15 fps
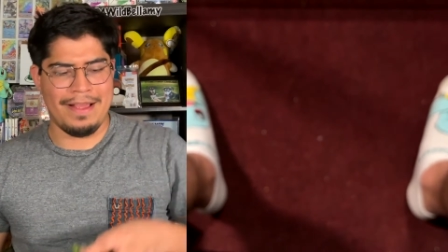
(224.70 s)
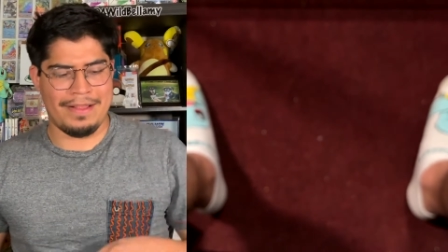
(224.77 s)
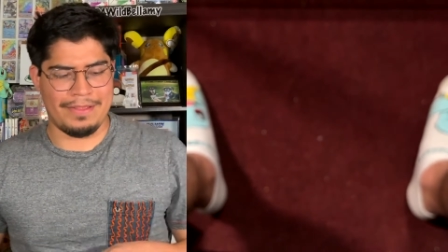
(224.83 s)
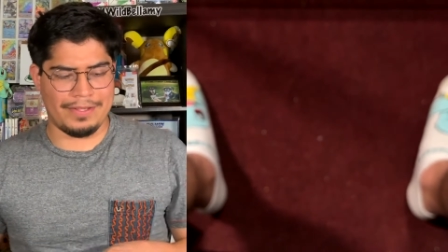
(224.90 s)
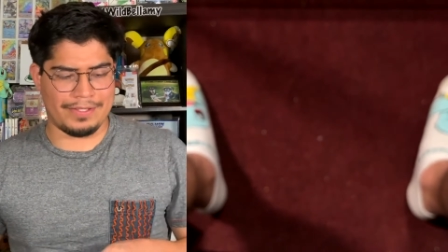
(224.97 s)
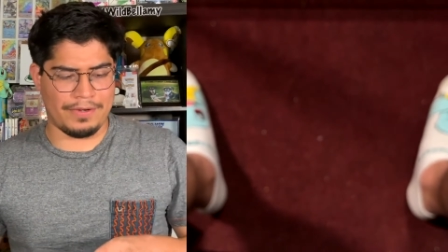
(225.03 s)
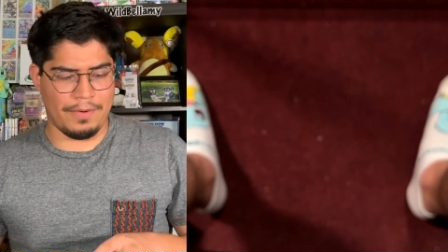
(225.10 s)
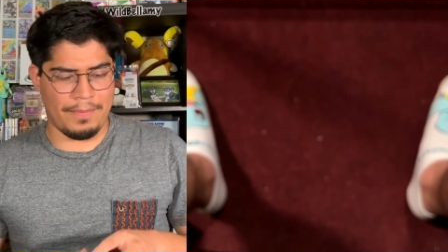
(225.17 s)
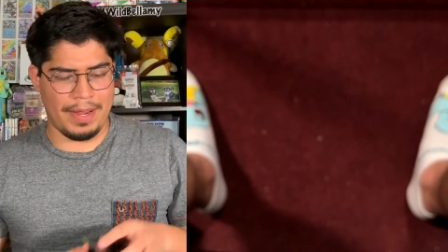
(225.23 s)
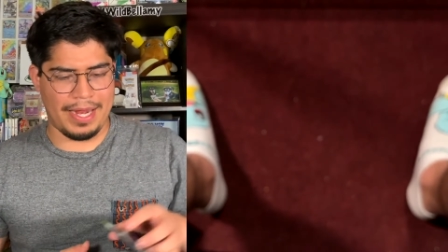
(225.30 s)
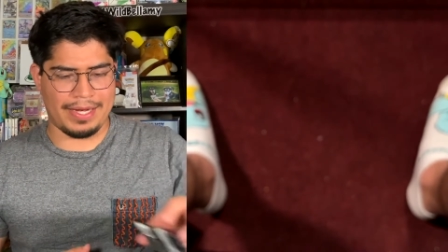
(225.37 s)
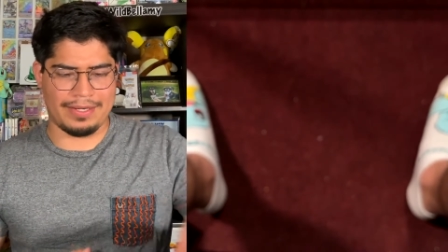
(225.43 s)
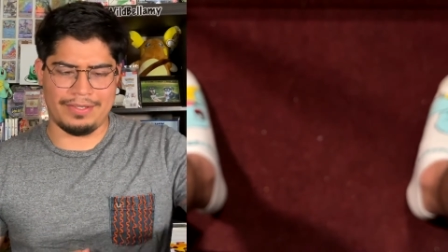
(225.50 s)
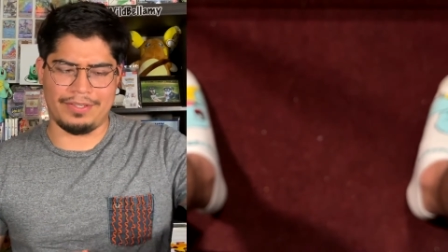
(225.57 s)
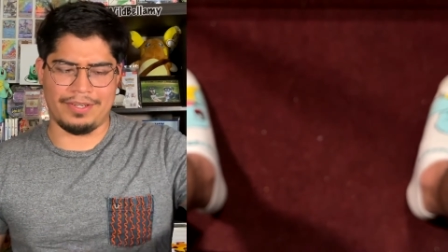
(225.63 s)
Let's go
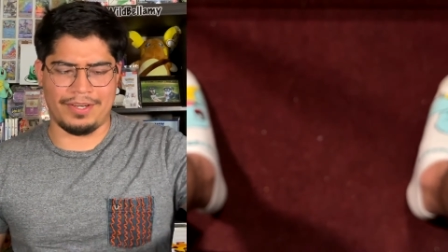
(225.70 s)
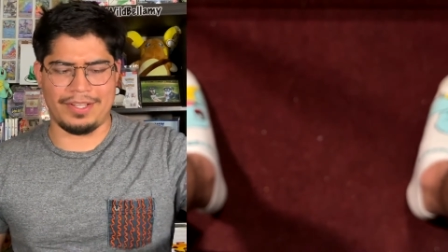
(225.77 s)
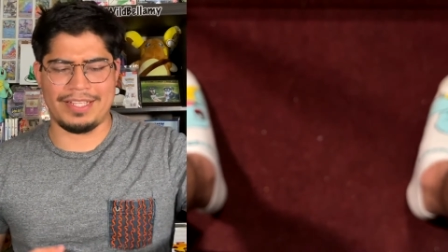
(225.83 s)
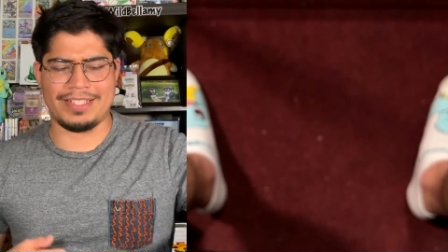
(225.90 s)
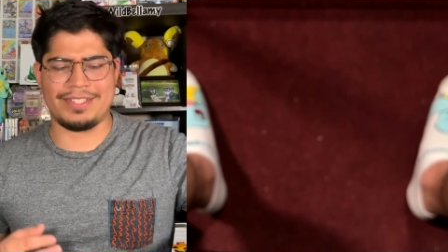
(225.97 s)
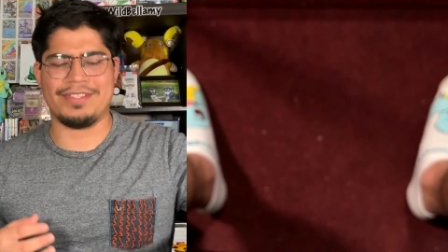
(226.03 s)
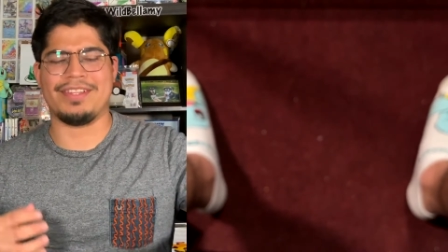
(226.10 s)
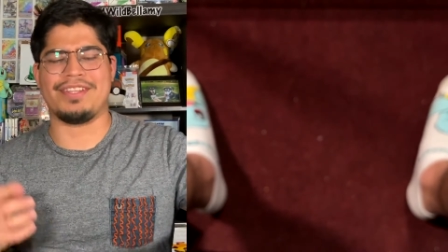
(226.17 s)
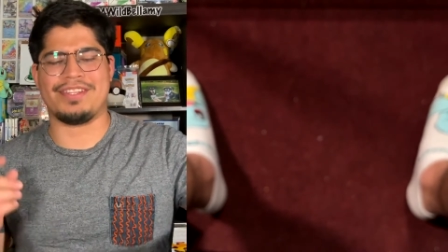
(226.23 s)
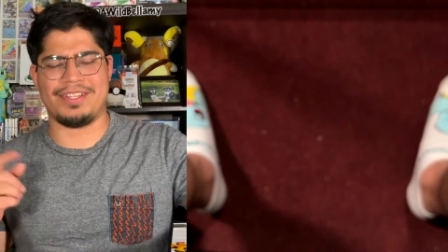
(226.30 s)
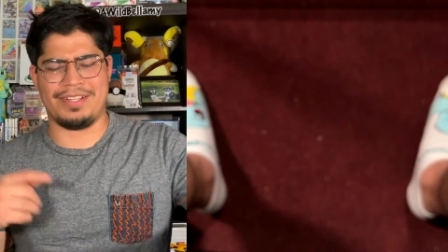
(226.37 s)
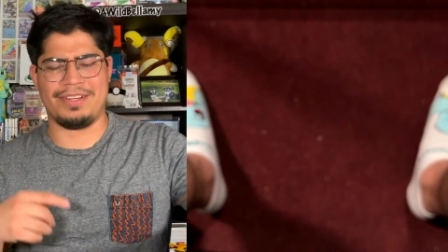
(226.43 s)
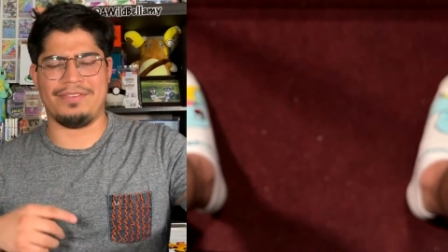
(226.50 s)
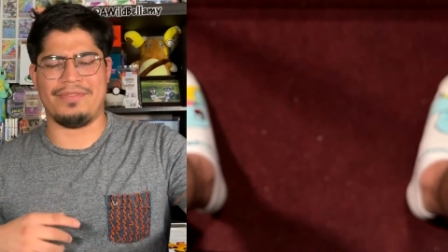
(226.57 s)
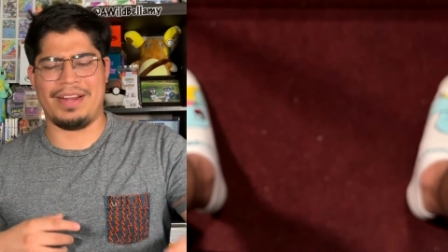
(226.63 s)
back. Oh no, let's do the
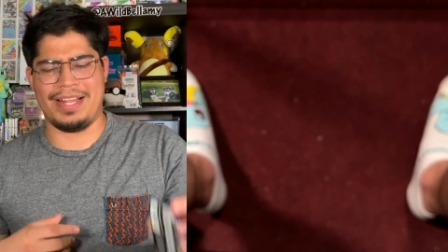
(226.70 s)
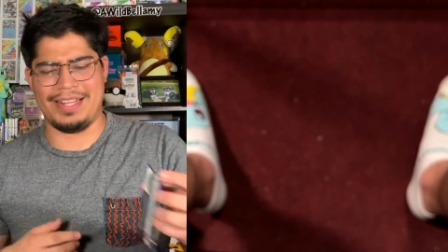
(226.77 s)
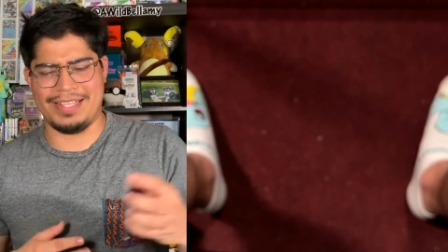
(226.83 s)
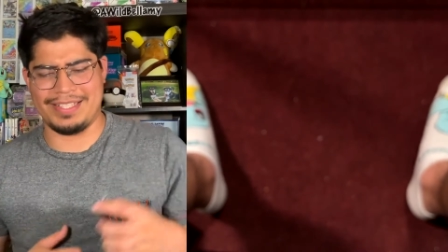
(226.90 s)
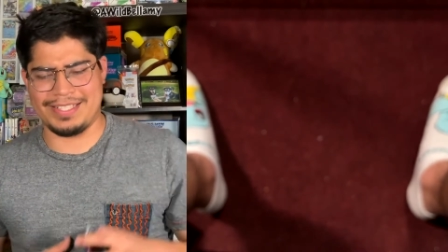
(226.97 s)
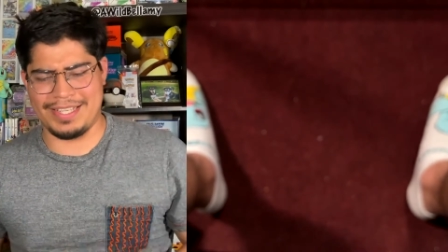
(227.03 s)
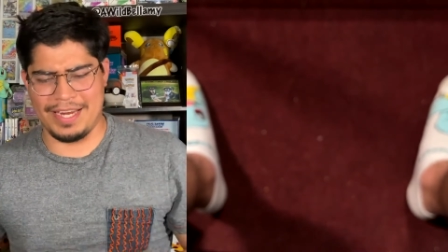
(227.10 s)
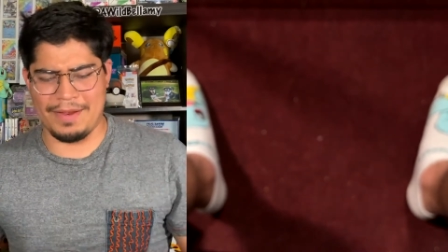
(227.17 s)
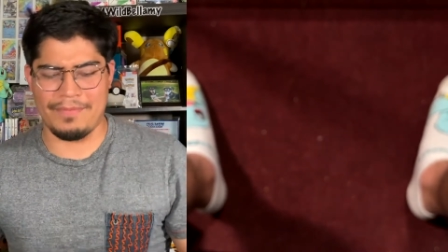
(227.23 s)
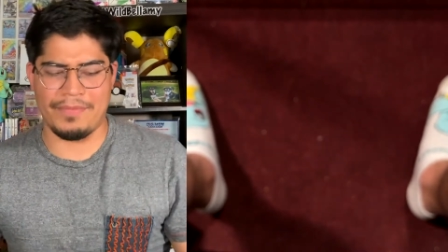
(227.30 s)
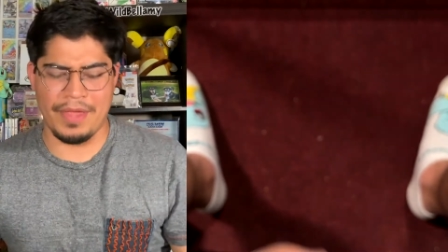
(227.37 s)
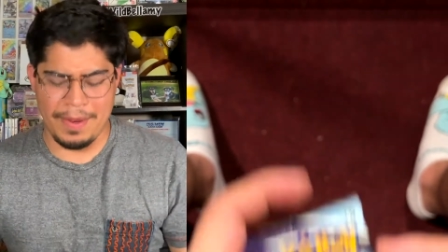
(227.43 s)
chilling reign this time,